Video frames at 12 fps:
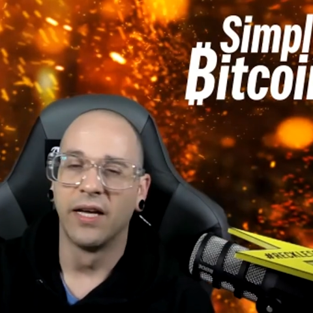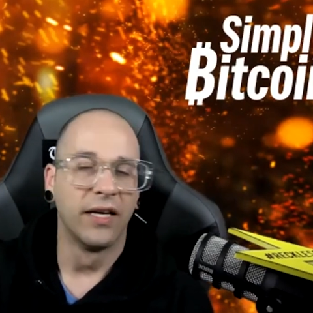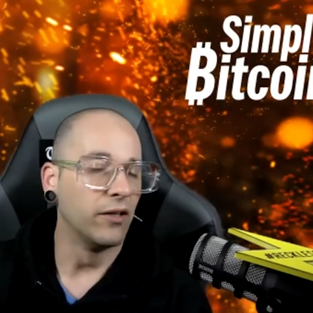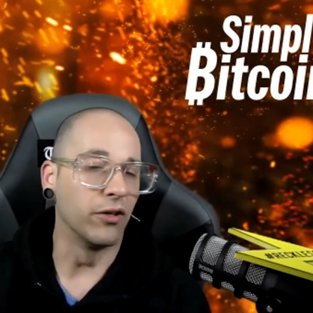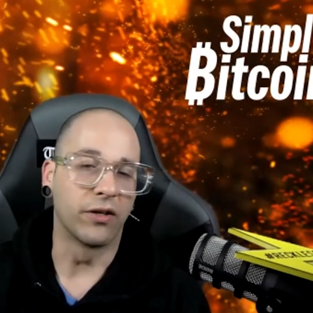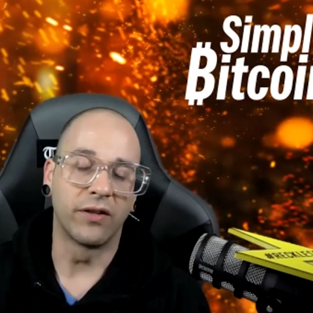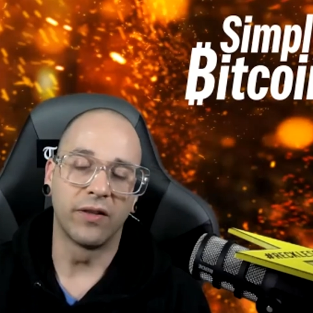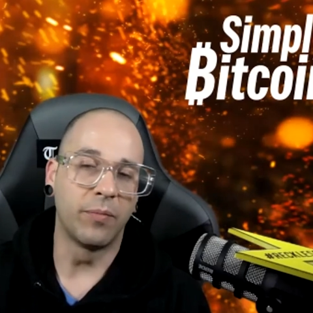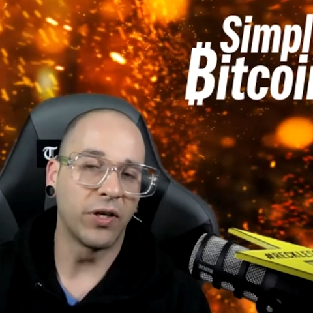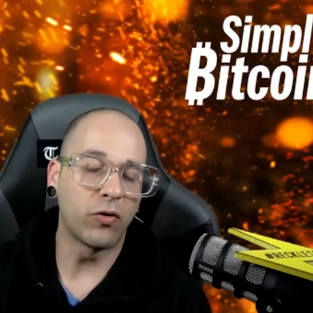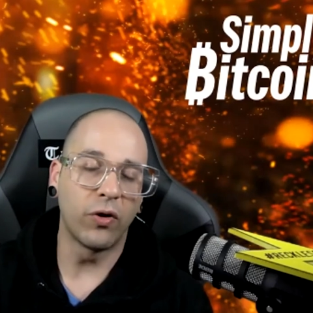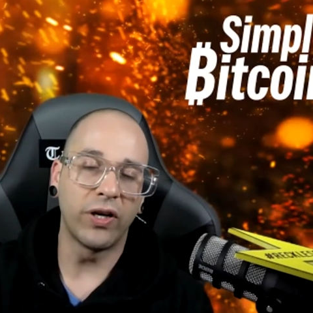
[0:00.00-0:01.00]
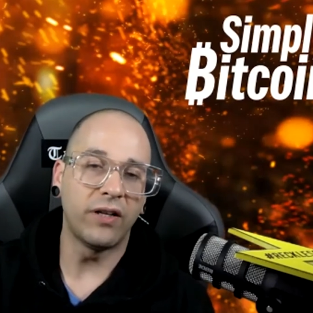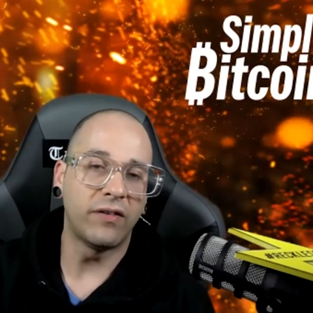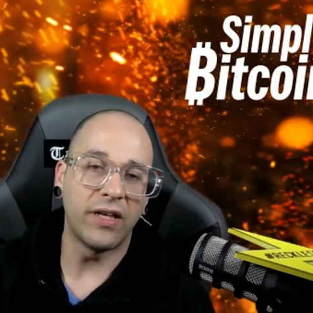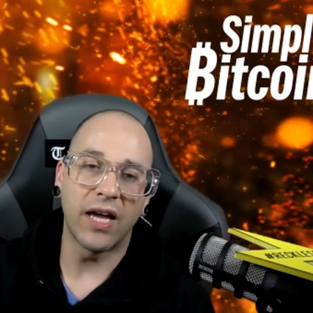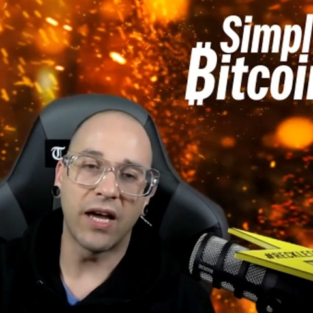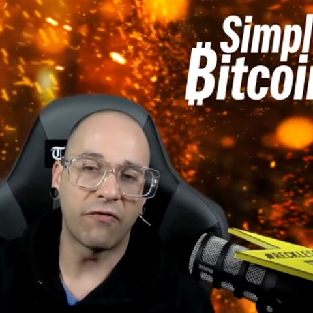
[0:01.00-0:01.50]
Look, the Bitcoin
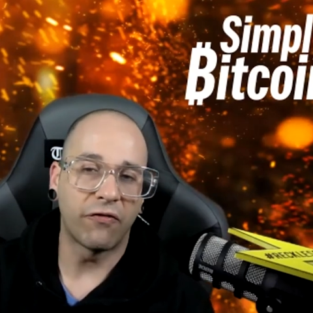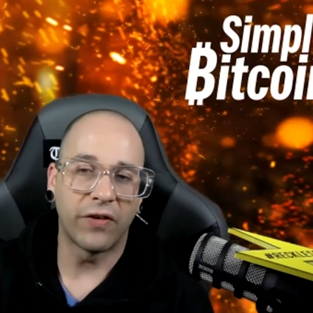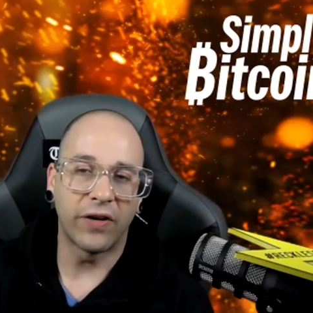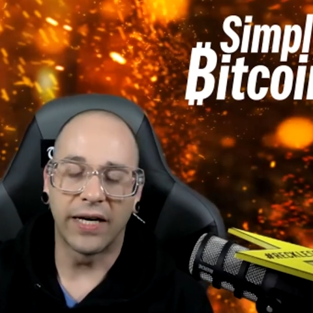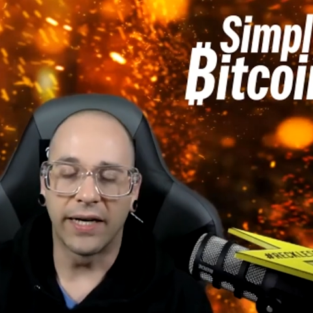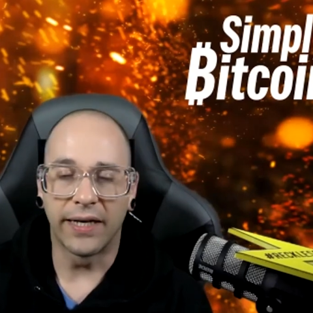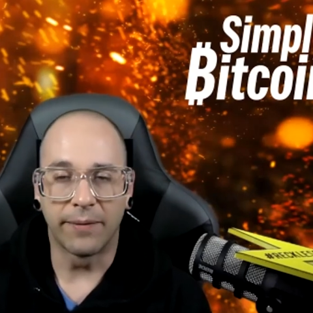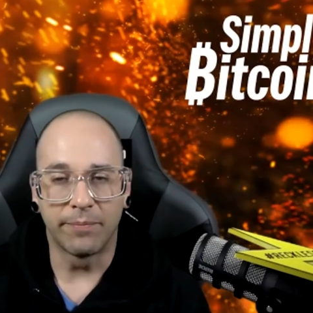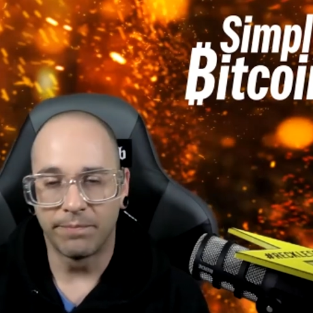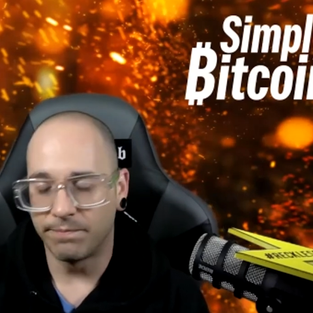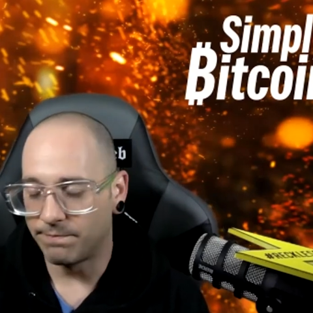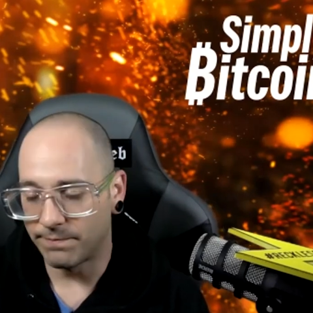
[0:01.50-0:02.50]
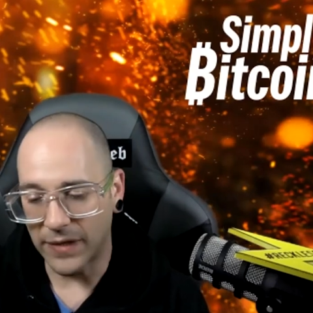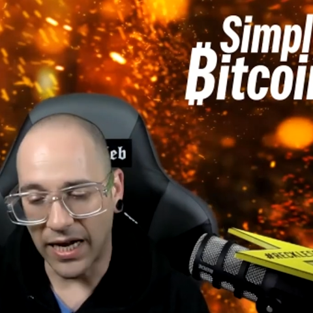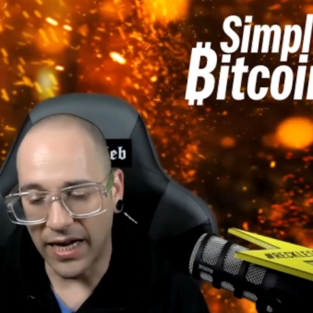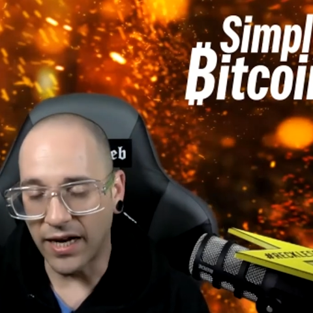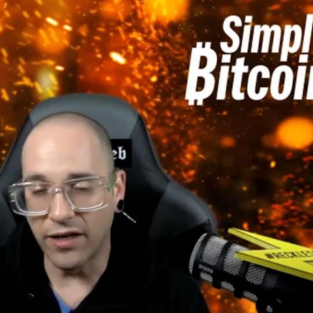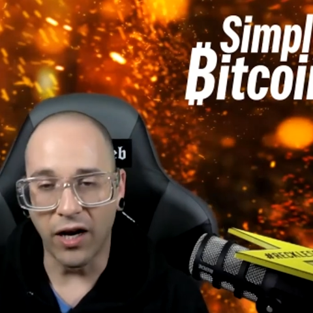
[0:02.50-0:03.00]
ETF, um, I,
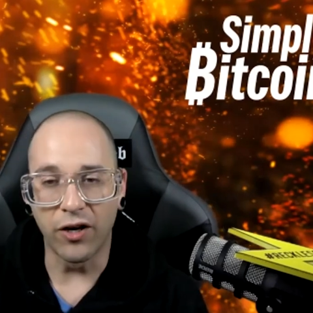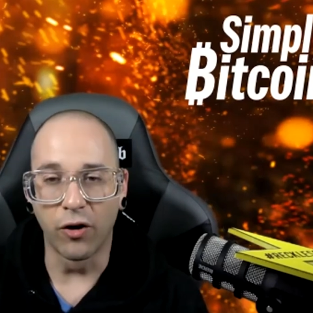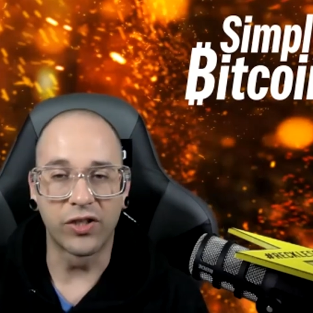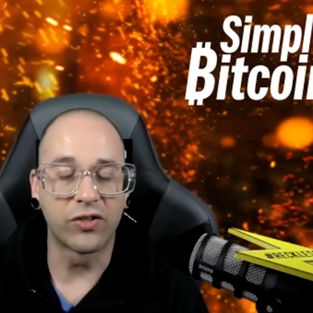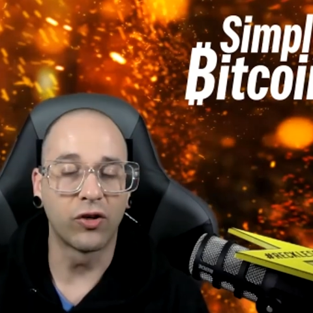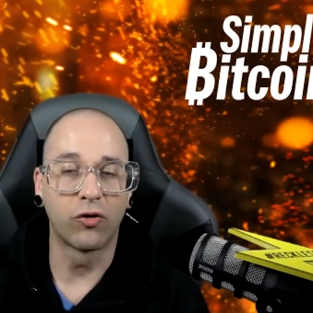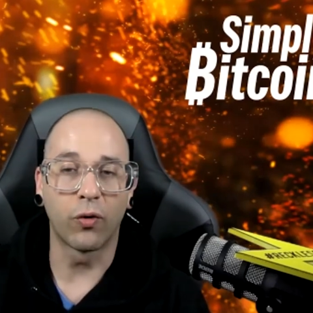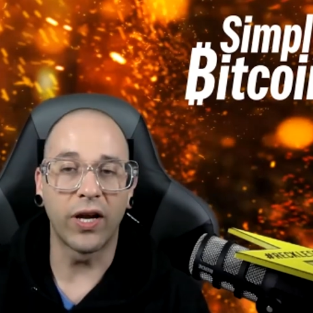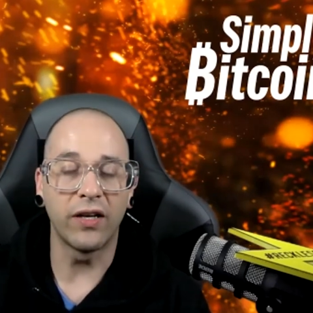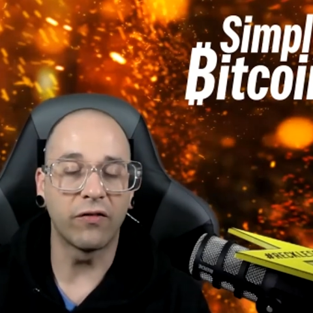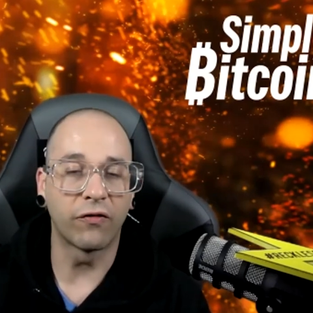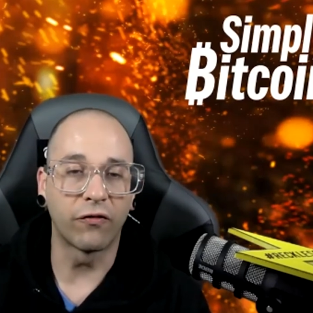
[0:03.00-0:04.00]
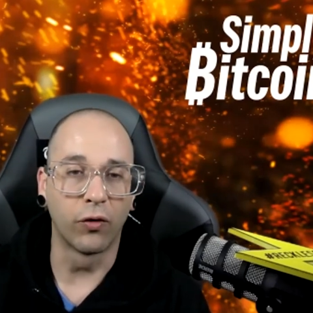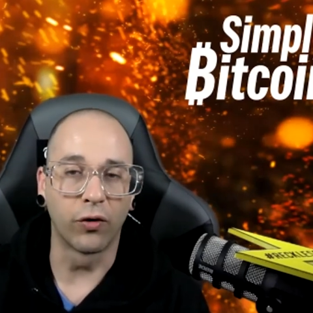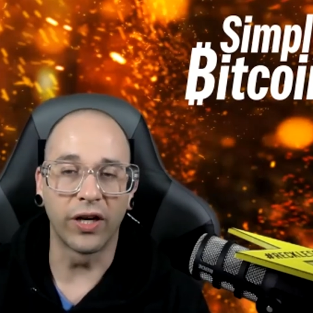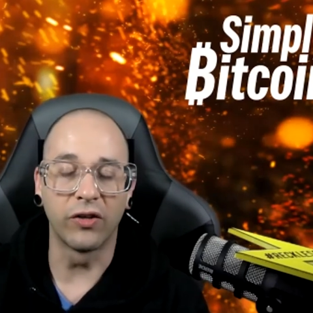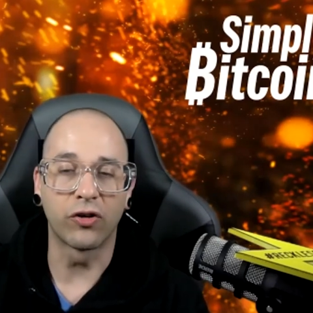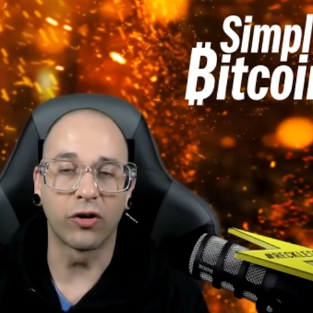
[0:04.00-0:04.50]
I, know it's great for
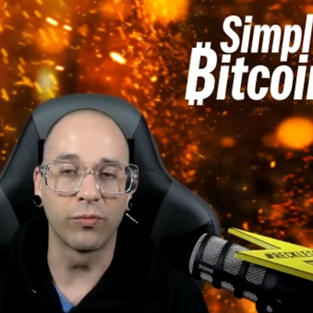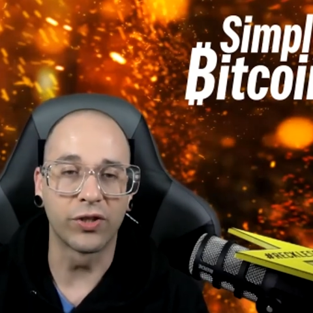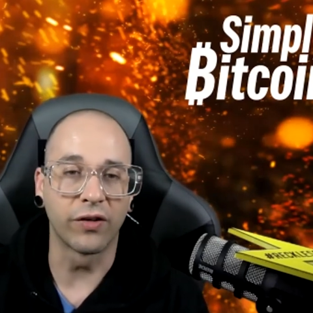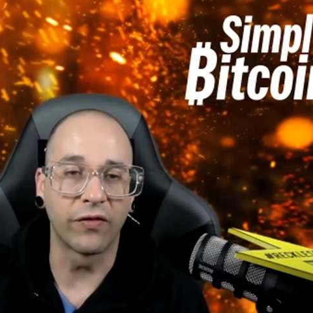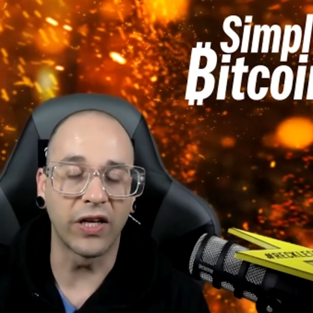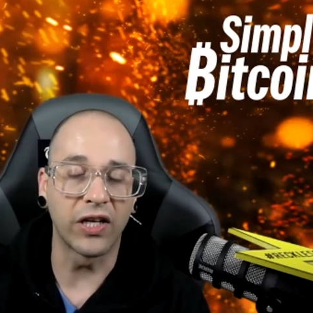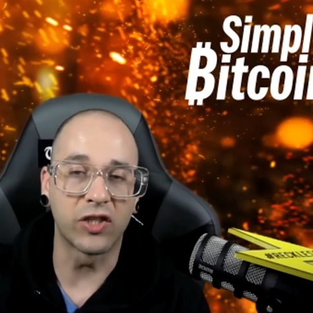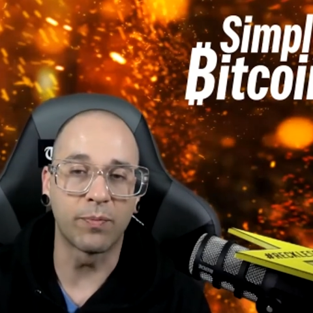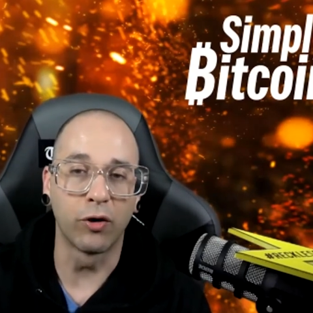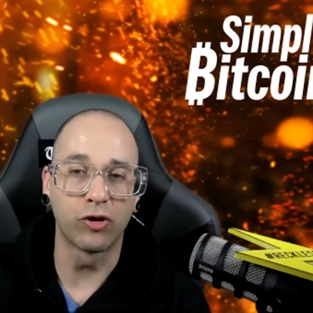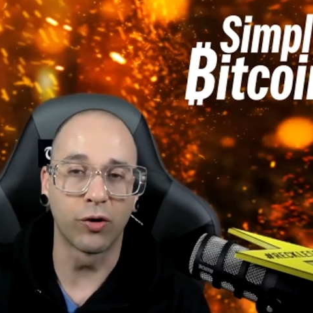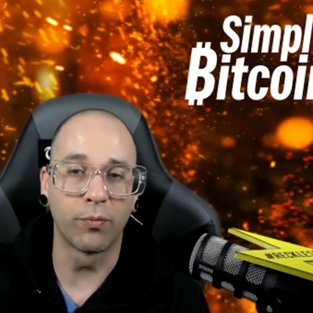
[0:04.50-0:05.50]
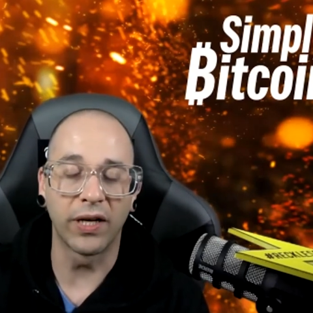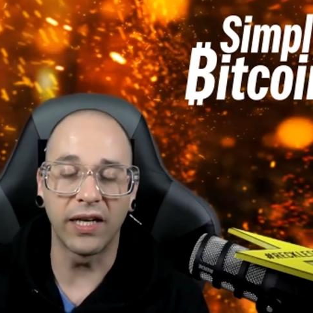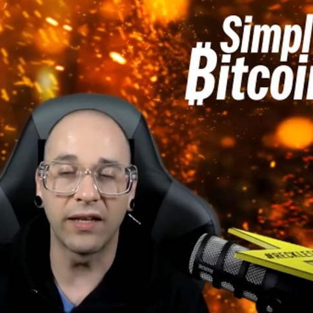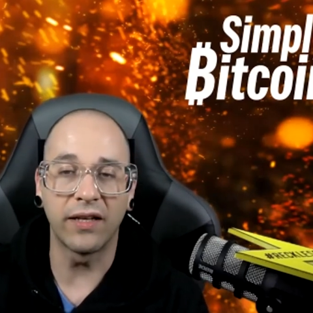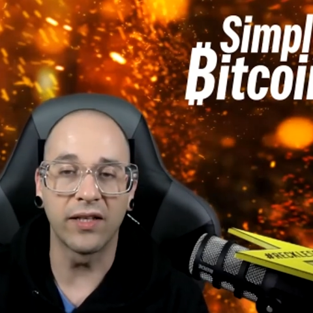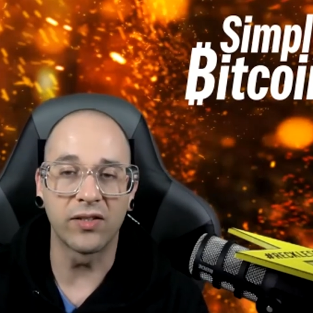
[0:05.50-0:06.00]
in terms of exposure, but
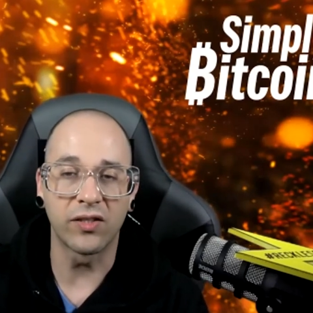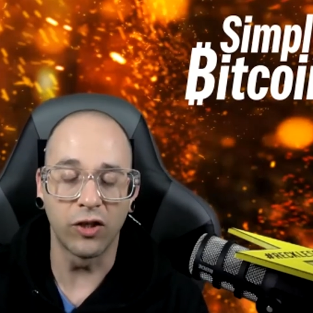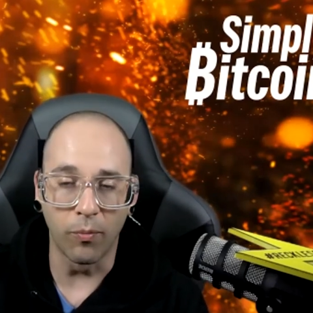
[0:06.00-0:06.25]
it is, you know,